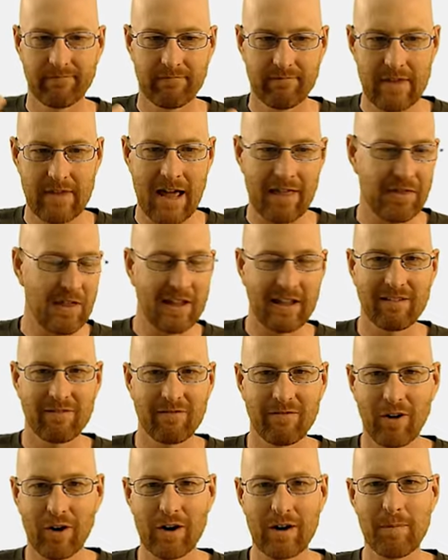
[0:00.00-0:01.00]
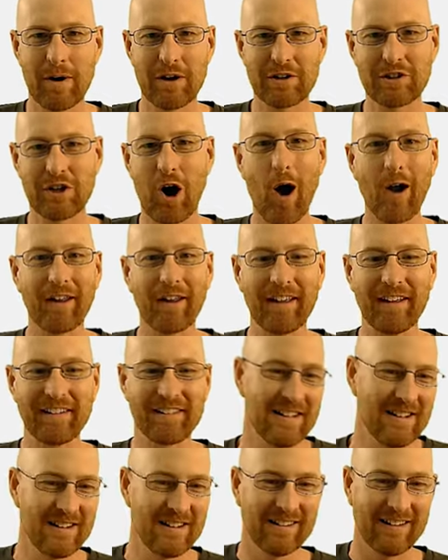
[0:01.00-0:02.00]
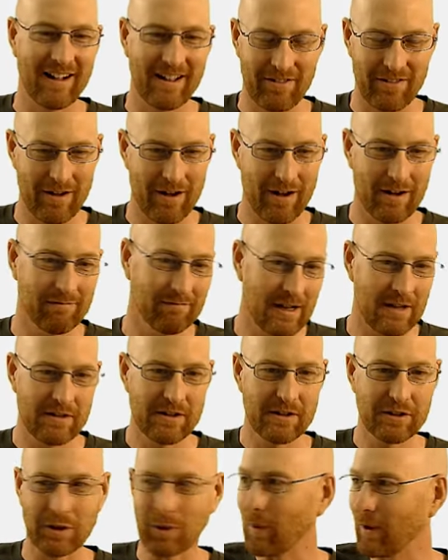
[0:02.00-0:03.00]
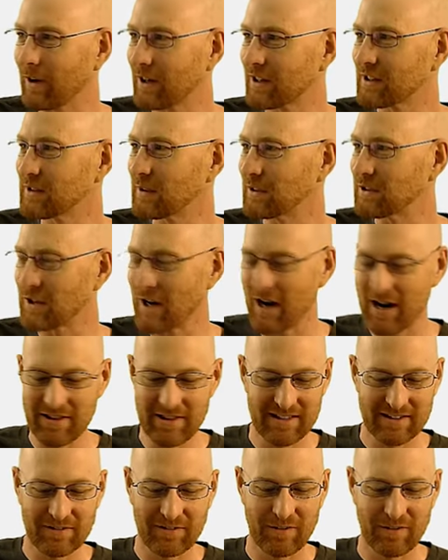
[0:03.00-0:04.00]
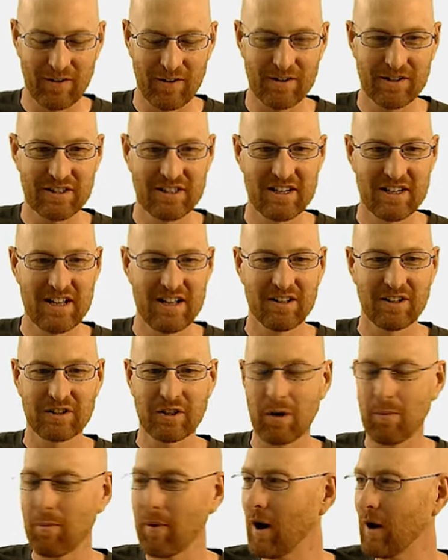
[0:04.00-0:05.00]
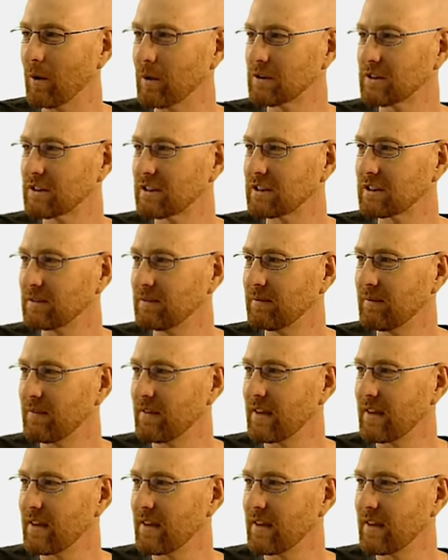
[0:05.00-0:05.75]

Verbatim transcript: not thinking very much on it, I thought, well, oh, this will work. So we'll try this first. Let's go posts